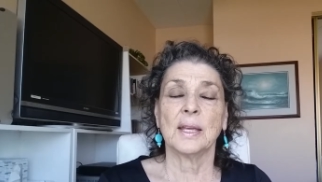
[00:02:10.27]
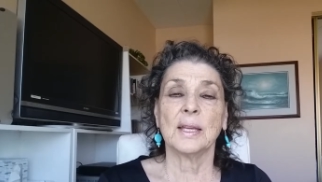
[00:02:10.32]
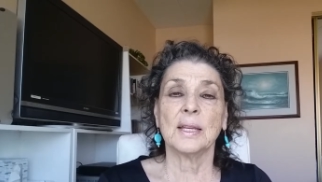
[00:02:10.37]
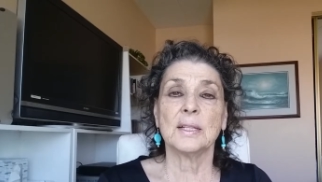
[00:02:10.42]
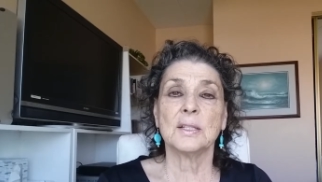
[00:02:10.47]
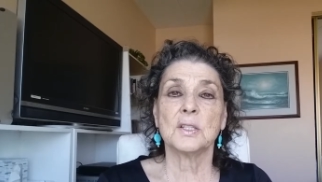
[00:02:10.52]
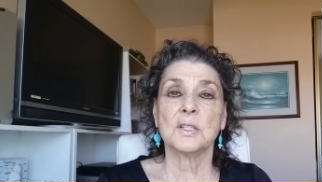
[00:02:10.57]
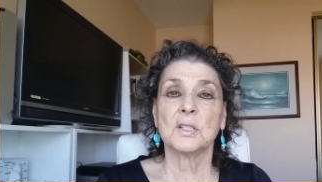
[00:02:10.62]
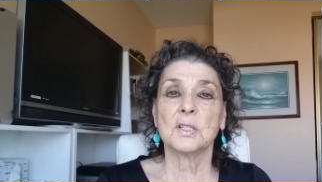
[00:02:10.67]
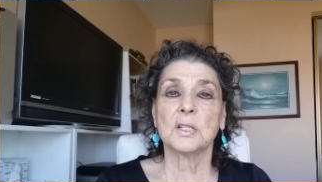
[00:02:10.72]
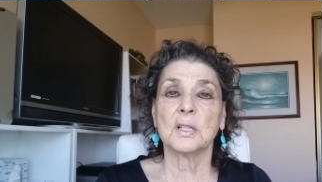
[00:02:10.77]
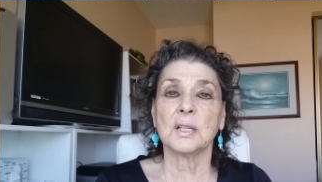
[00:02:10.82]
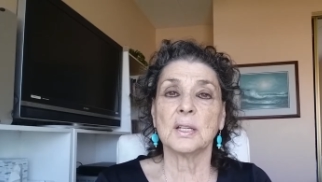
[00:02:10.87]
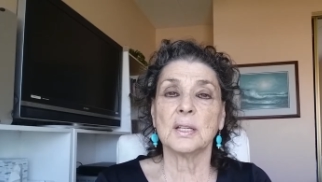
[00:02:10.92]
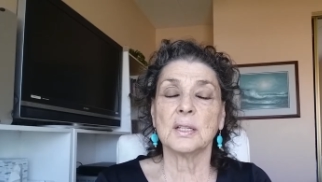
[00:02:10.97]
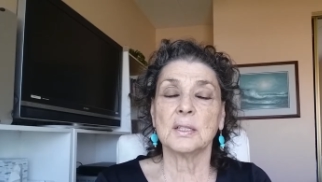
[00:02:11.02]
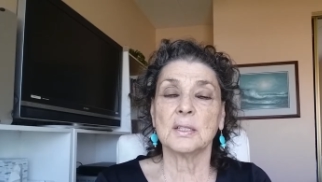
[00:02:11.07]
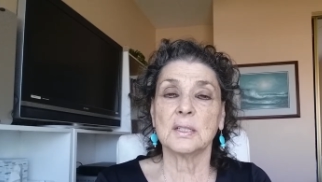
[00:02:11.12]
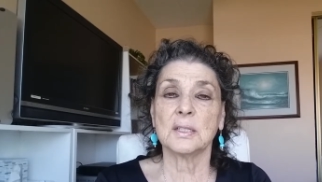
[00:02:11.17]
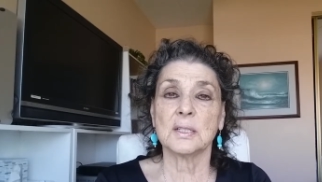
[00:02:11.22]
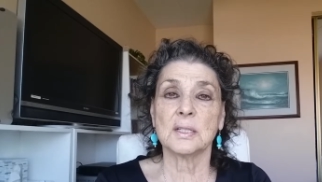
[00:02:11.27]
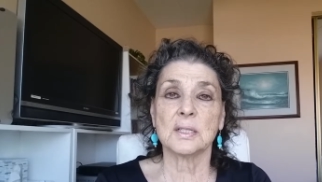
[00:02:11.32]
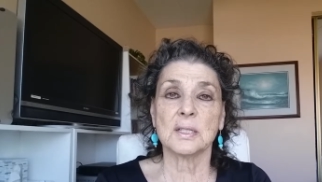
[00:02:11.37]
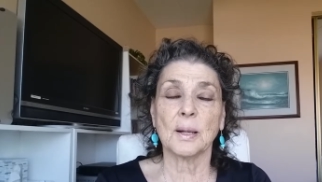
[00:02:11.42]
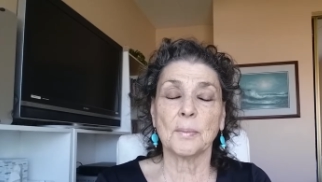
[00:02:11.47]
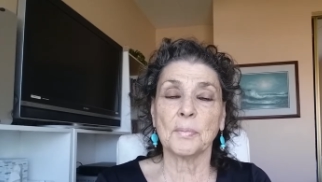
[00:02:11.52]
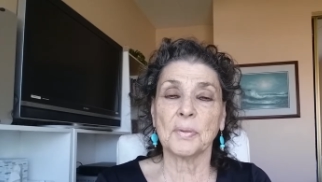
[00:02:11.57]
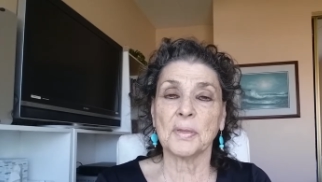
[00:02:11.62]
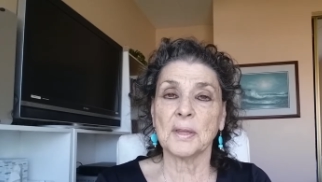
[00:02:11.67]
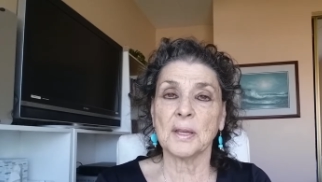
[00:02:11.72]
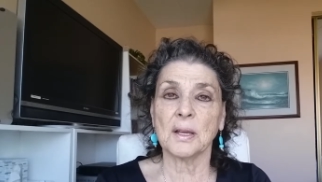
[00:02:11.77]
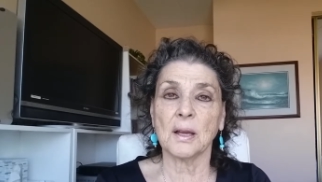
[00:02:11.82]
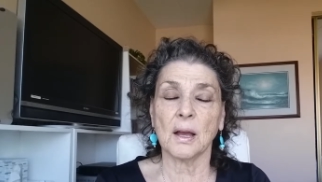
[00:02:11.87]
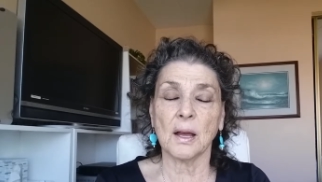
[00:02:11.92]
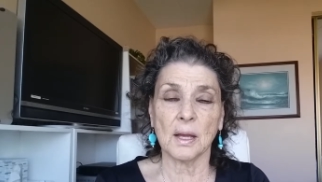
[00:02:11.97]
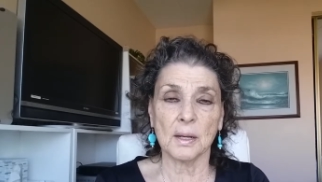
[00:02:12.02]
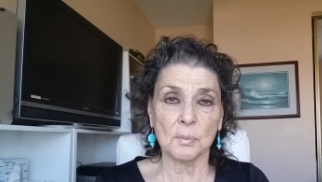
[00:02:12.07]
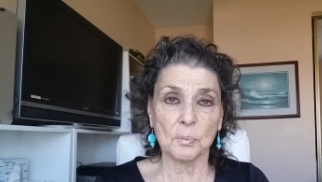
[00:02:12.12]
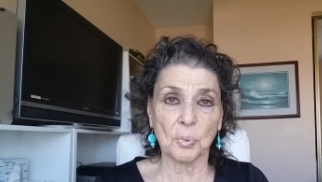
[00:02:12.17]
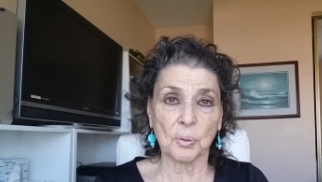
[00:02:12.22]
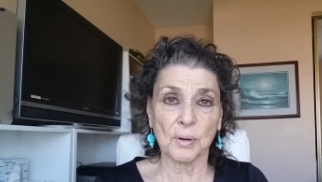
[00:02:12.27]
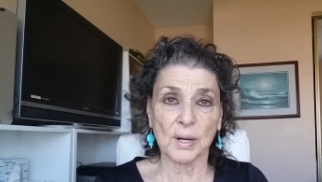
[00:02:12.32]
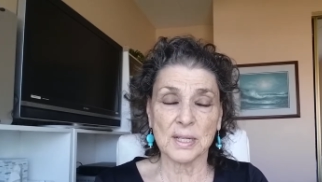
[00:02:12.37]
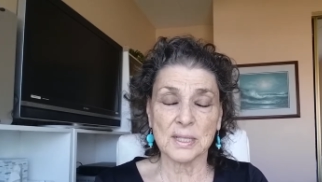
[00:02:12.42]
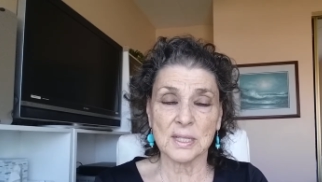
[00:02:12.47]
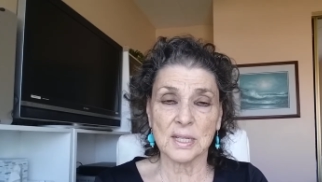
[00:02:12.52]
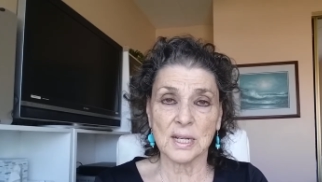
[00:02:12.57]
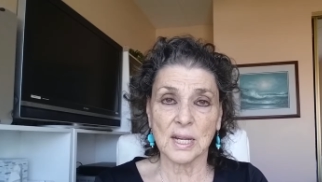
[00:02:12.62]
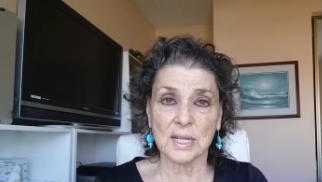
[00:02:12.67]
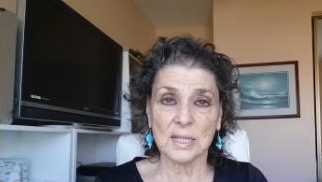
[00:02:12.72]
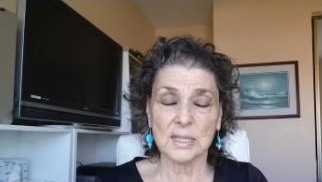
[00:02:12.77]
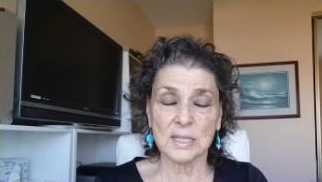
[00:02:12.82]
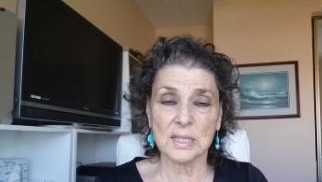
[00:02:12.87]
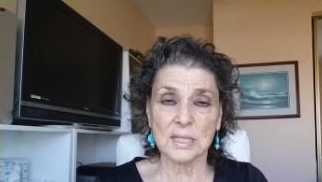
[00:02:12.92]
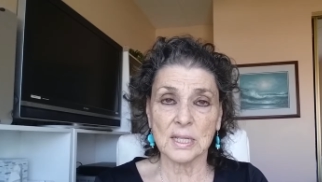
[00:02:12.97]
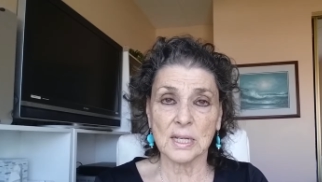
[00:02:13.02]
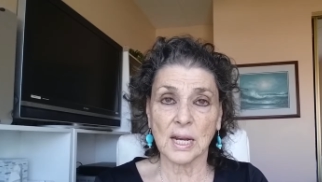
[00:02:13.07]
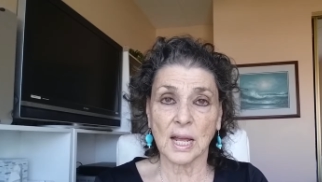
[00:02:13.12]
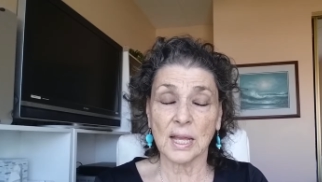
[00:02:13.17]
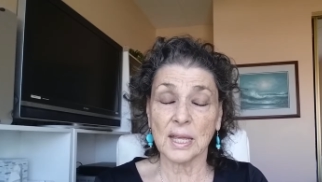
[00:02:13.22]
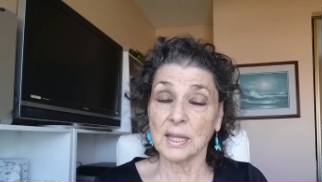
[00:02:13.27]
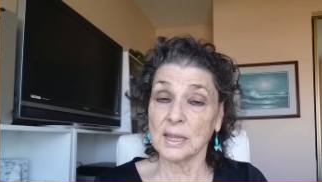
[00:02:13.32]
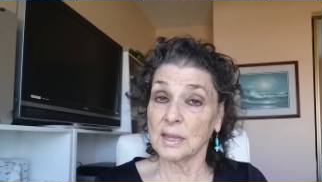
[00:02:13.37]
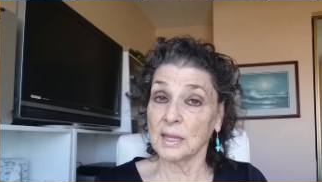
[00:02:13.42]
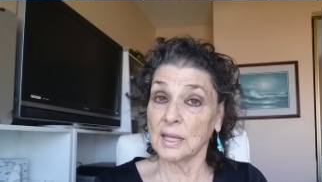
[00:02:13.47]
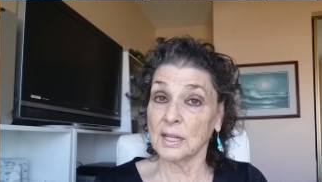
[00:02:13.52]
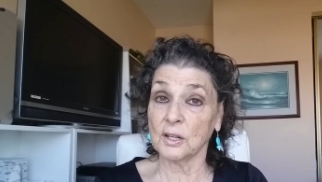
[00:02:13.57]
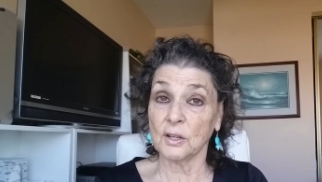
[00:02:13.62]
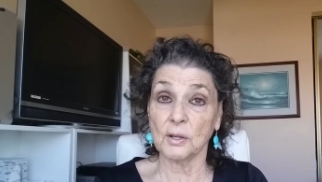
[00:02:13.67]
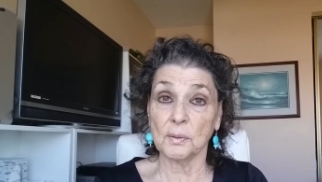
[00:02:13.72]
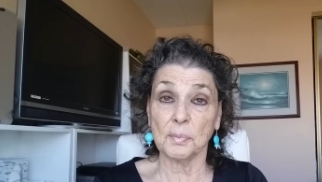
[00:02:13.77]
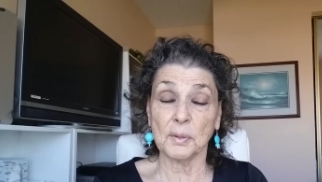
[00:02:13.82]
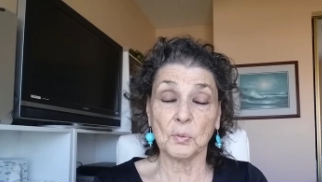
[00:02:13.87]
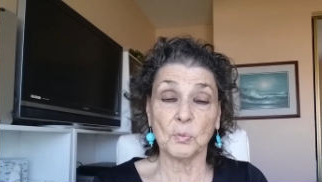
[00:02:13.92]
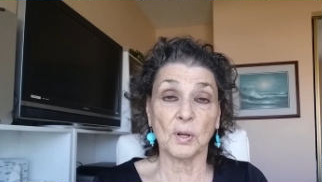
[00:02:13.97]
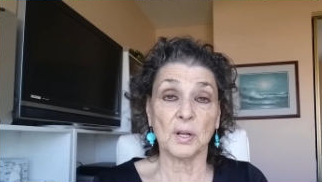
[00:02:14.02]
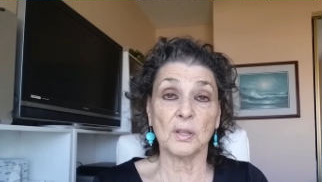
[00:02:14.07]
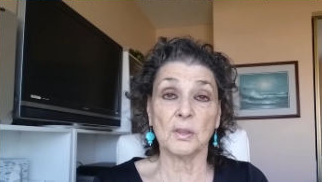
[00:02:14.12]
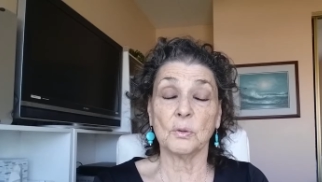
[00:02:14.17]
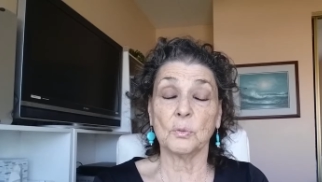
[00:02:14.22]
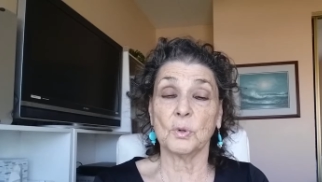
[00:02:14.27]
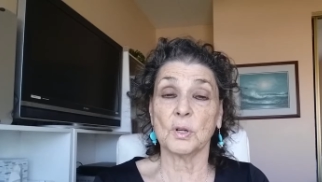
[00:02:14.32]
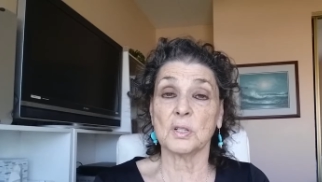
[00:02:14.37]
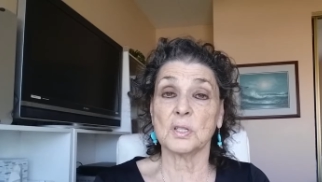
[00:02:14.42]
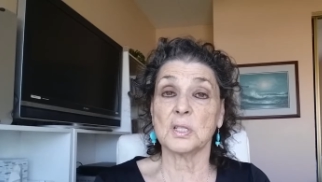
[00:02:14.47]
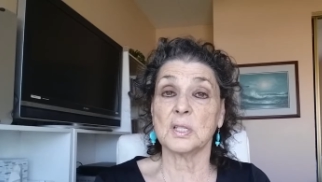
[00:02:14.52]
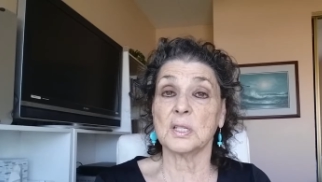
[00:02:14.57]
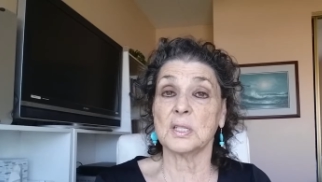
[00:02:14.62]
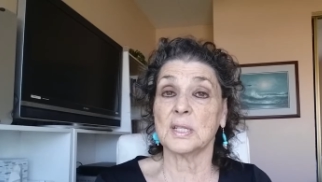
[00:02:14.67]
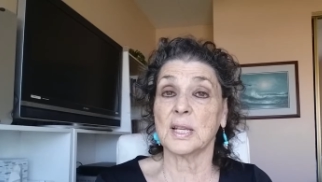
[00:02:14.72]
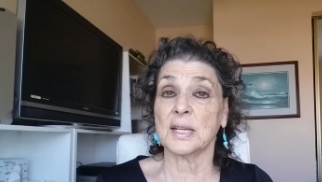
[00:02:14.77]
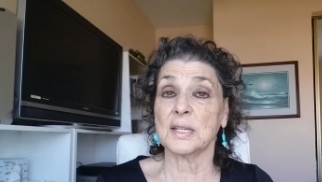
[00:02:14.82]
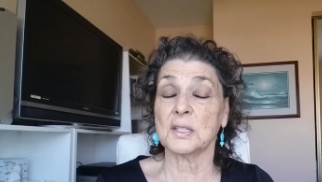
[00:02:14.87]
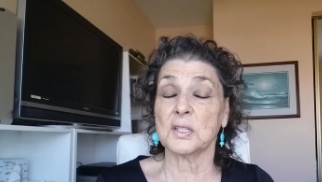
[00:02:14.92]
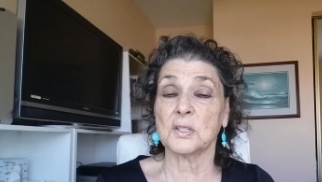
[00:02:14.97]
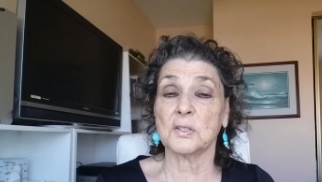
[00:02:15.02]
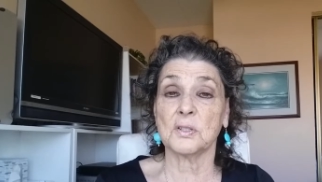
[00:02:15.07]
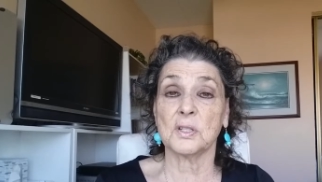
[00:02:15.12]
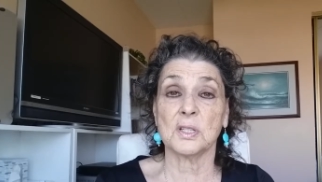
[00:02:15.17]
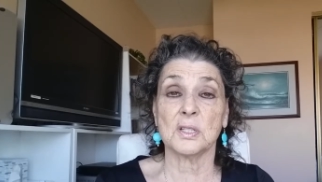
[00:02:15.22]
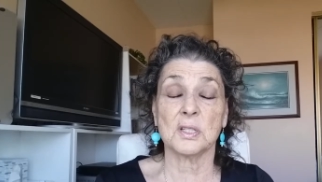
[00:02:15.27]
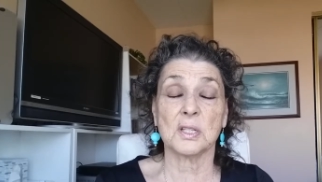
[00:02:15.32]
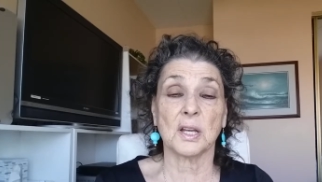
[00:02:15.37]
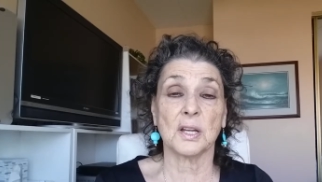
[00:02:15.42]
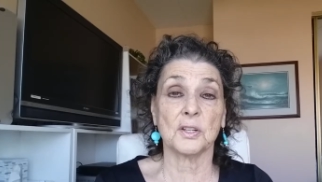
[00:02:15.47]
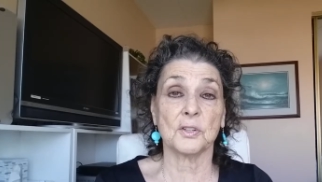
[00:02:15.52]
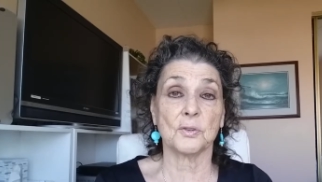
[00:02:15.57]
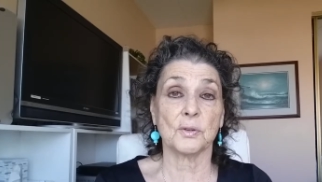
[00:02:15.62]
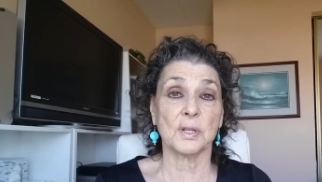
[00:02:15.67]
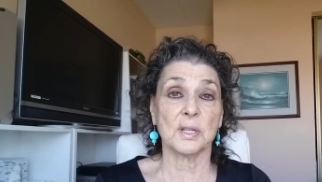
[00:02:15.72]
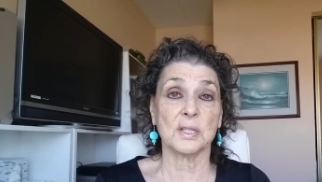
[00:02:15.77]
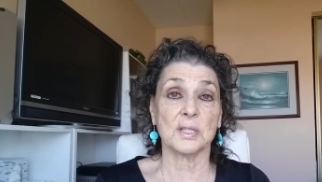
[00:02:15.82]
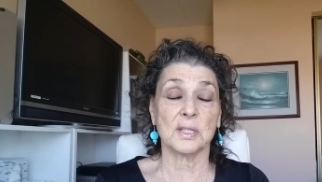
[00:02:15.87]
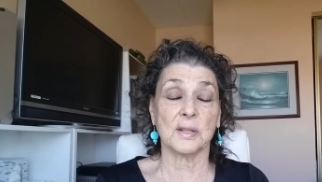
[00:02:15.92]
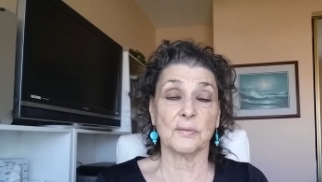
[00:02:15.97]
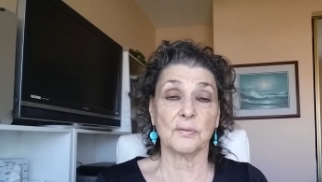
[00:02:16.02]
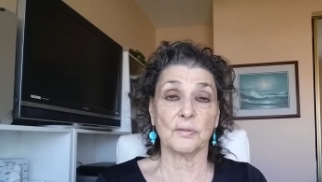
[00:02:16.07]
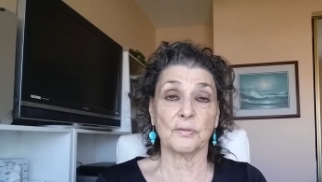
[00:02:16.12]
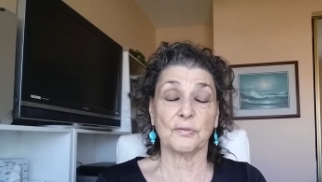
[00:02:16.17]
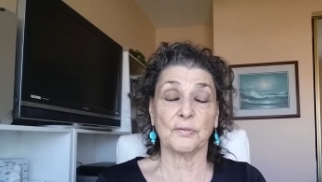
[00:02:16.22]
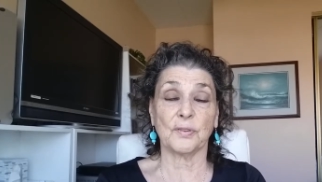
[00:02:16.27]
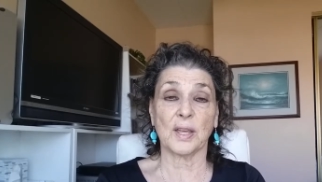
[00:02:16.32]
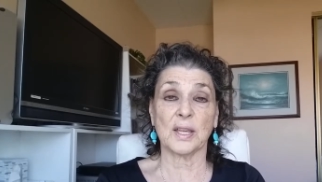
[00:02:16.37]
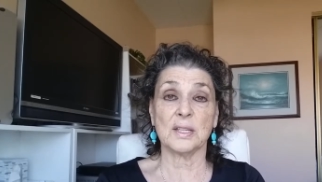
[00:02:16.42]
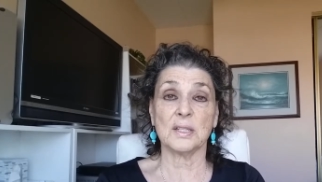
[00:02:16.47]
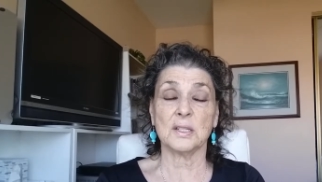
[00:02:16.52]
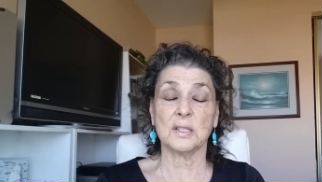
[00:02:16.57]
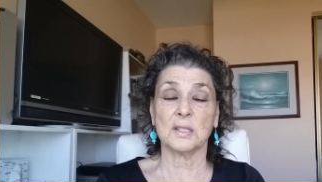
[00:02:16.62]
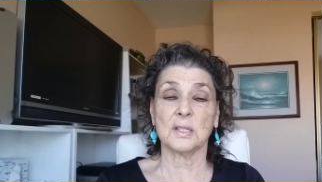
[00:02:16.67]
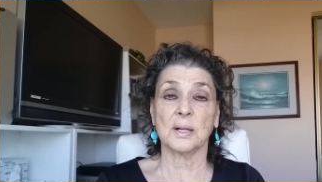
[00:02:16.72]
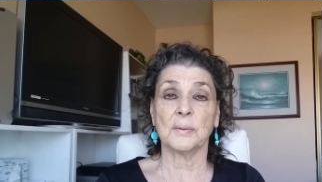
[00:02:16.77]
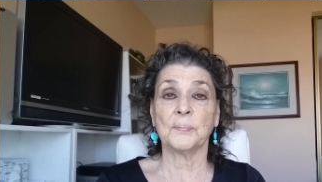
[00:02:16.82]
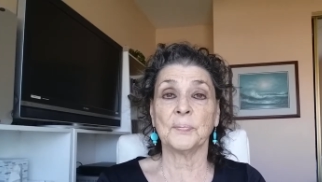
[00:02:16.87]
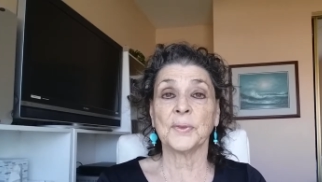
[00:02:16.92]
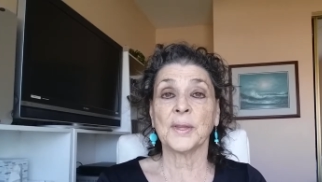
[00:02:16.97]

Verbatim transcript: It's, it's something unprecedented. I, it could be one of the worst disasters this country has ever faced.